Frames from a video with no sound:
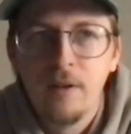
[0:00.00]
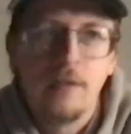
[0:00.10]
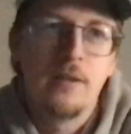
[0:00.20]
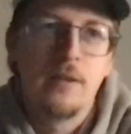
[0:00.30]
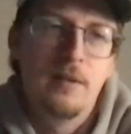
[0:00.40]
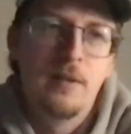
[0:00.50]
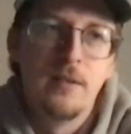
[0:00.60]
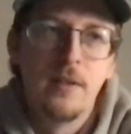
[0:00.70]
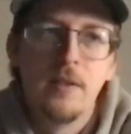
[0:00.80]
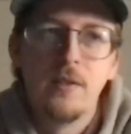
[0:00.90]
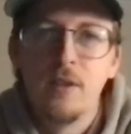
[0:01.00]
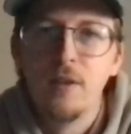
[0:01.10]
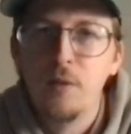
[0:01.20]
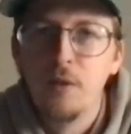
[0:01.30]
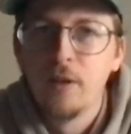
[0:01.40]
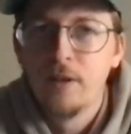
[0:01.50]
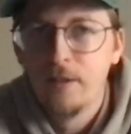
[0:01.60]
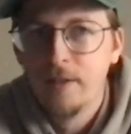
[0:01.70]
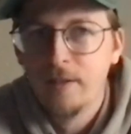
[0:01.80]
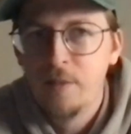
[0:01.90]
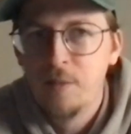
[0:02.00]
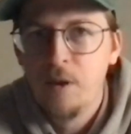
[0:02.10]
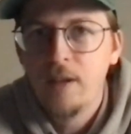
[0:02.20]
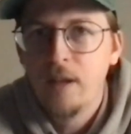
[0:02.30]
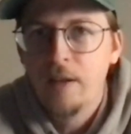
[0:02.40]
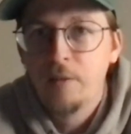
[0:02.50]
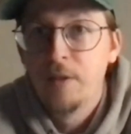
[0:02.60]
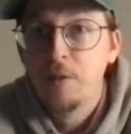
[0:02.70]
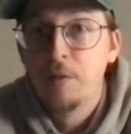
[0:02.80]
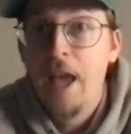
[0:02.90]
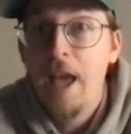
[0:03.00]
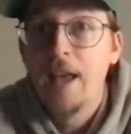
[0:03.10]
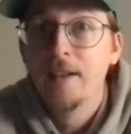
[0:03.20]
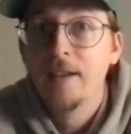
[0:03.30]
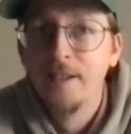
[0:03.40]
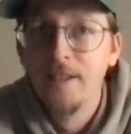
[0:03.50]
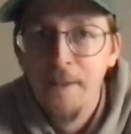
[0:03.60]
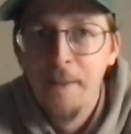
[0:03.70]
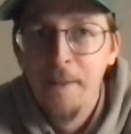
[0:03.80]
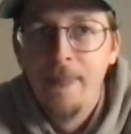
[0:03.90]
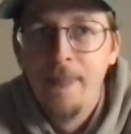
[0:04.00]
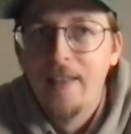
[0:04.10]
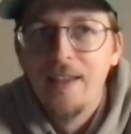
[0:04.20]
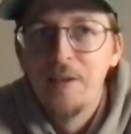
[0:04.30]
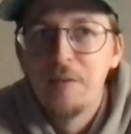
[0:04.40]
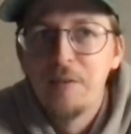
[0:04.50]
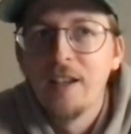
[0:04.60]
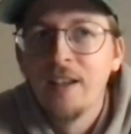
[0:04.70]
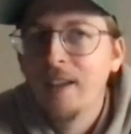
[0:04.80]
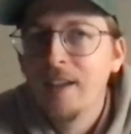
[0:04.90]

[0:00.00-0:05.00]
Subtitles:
And I was like, "Because it's the New Yorker, and I don't think you can." And then he was like,